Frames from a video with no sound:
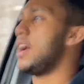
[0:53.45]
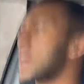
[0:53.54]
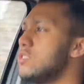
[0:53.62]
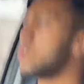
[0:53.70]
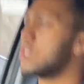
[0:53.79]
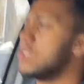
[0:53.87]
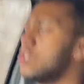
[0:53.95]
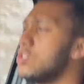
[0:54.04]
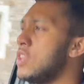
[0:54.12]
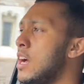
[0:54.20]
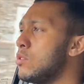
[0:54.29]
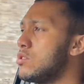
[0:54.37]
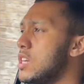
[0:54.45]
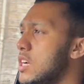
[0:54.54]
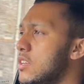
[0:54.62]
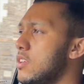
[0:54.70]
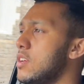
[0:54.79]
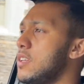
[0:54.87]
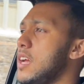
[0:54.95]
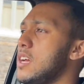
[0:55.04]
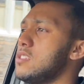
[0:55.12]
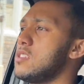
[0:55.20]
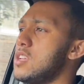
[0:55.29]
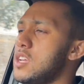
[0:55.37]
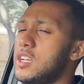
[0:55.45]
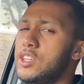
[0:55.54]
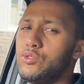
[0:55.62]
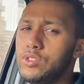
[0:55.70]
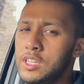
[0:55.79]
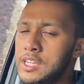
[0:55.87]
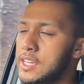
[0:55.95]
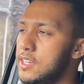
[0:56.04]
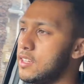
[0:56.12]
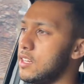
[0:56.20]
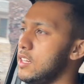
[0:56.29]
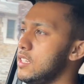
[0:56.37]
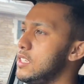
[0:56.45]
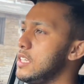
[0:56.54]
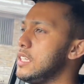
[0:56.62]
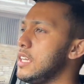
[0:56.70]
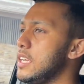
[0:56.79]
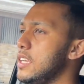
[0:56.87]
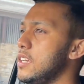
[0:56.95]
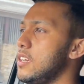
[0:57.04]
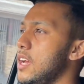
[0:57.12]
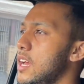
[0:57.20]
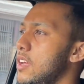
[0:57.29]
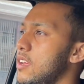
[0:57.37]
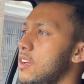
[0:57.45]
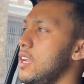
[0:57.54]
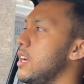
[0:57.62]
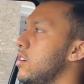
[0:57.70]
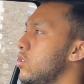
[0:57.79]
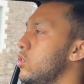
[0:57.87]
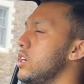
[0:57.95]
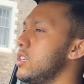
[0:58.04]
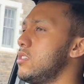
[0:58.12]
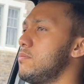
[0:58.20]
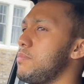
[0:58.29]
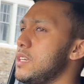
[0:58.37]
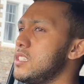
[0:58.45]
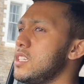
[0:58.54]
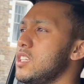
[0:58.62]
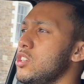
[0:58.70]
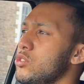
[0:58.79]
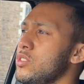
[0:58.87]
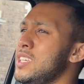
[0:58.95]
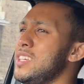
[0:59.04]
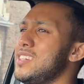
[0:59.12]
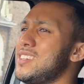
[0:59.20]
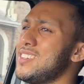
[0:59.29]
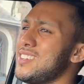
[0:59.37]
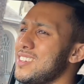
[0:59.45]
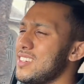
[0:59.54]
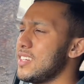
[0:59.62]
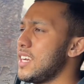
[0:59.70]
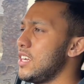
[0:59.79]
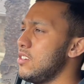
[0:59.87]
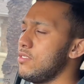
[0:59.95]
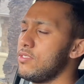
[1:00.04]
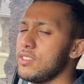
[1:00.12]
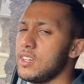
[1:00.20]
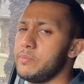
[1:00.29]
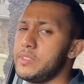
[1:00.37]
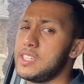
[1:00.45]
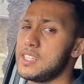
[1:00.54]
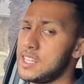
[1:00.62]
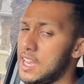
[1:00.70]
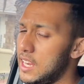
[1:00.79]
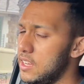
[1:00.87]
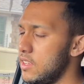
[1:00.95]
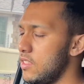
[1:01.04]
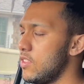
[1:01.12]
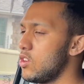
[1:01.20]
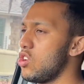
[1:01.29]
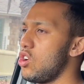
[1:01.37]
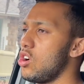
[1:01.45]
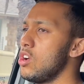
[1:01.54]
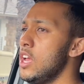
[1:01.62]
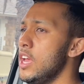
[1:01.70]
As you can see on the outside, it has a really unique detailing, basically unique kind of design in the car.